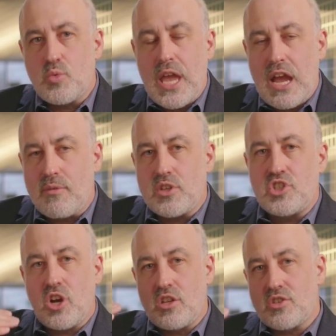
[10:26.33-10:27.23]
we have the
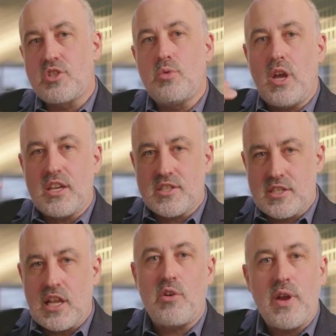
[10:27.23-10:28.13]
chance to
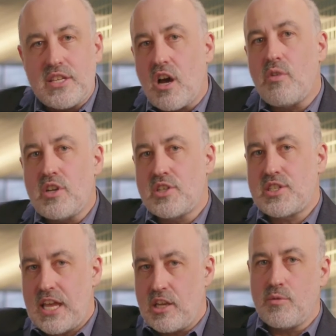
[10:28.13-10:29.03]
accelerate our
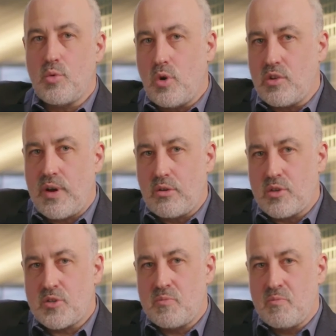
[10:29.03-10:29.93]
understanding of the world around
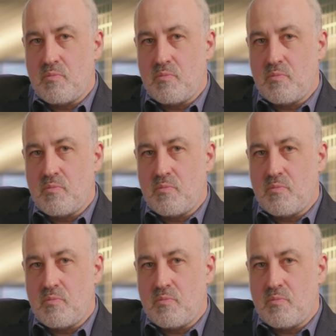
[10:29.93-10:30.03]
us.